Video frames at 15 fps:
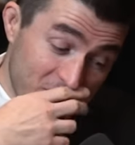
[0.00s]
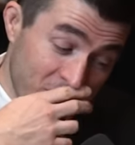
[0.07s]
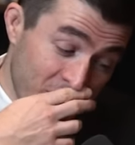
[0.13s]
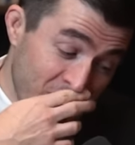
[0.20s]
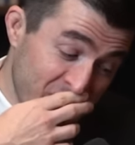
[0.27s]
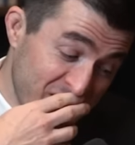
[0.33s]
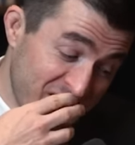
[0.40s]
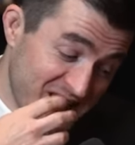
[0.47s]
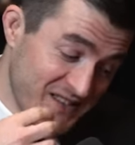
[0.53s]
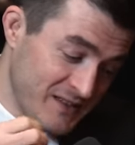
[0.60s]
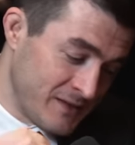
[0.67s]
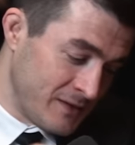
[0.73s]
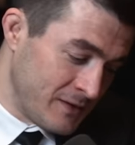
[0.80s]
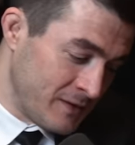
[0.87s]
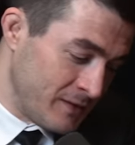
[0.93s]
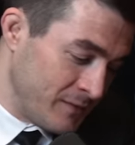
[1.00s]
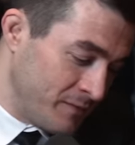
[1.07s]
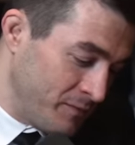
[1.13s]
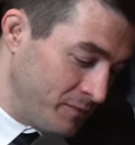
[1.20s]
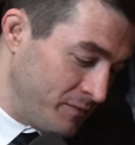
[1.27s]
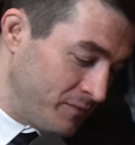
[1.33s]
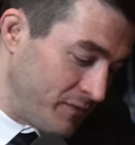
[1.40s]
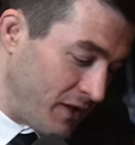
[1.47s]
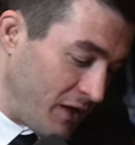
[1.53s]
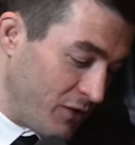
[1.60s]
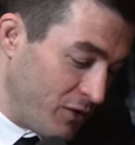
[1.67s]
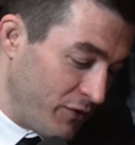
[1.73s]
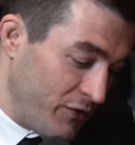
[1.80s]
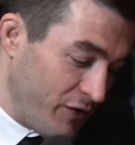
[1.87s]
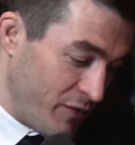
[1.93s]
nervous, I don't
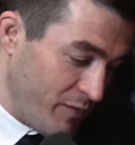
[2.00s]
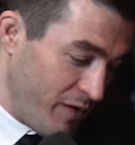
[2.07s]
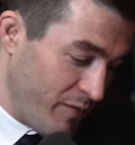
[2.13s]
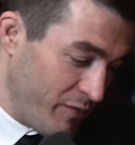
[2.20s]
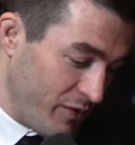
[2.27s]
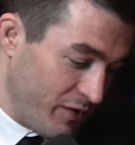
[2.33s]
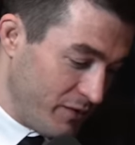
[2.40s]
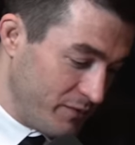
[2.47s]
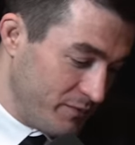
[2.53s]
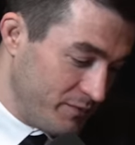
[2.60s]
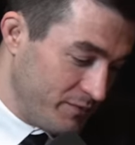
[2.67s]
know if you remember,